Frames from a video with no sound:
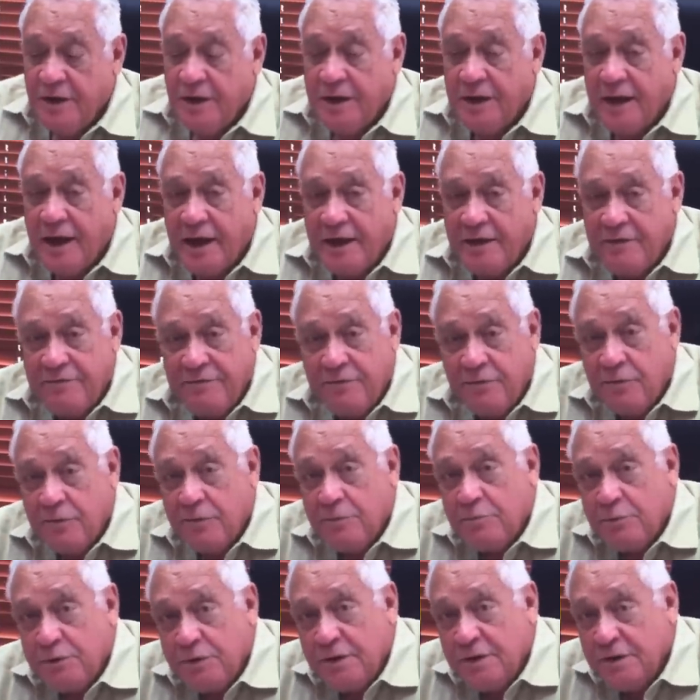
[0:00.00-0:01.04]
an
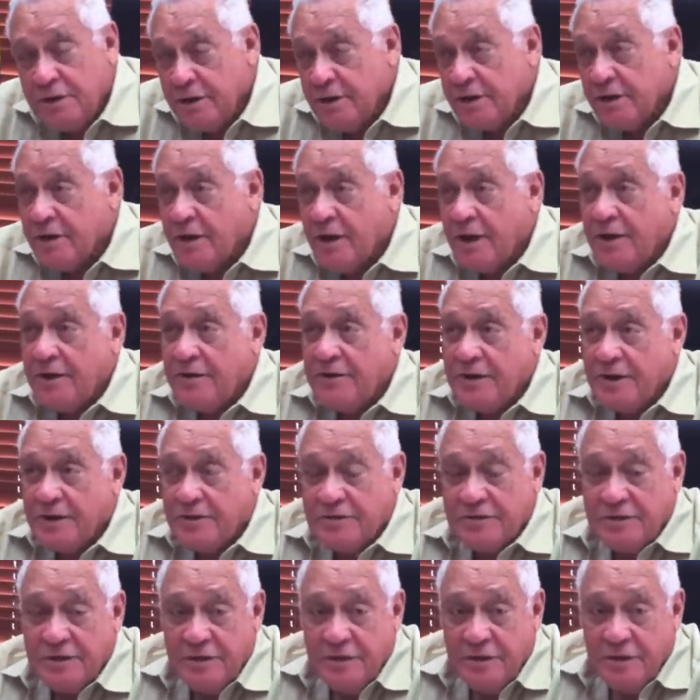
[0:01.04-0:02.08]
iPhone, put it in the
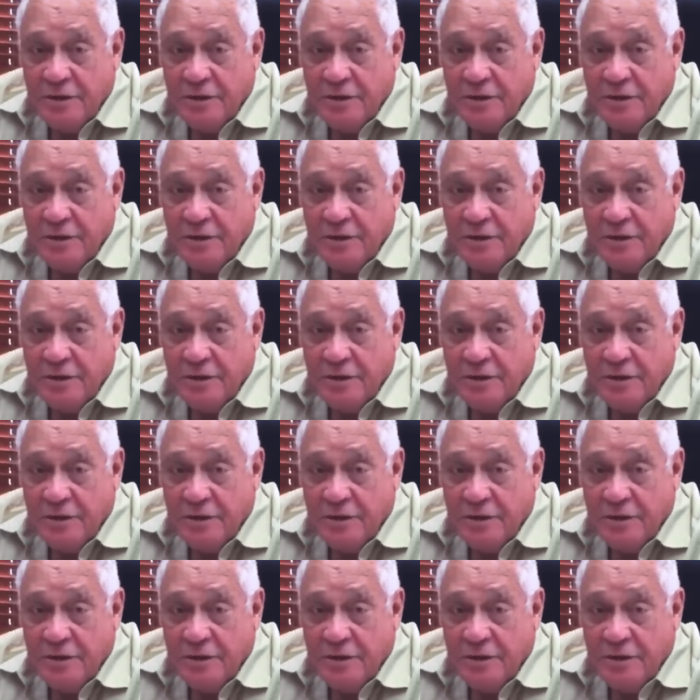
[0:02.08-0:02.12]
context